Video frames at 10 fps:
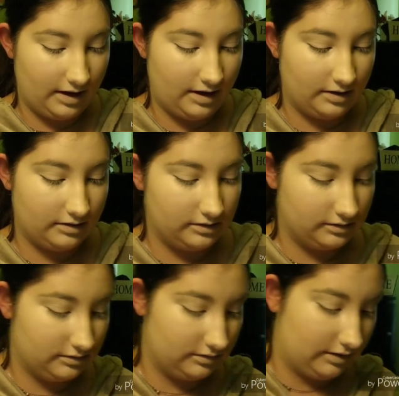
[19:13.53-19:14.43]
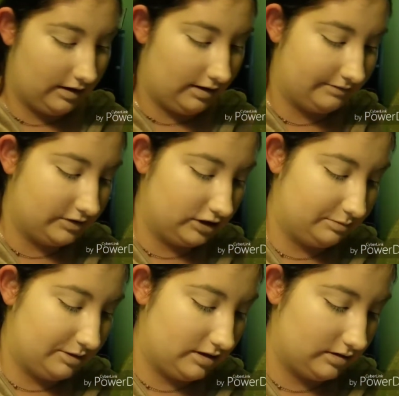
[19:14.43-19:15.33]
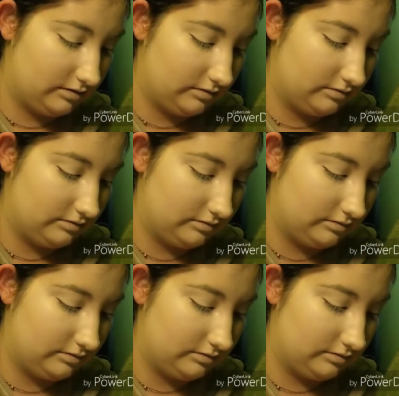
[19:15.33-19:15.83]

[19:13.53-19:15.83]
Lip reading: And I've just been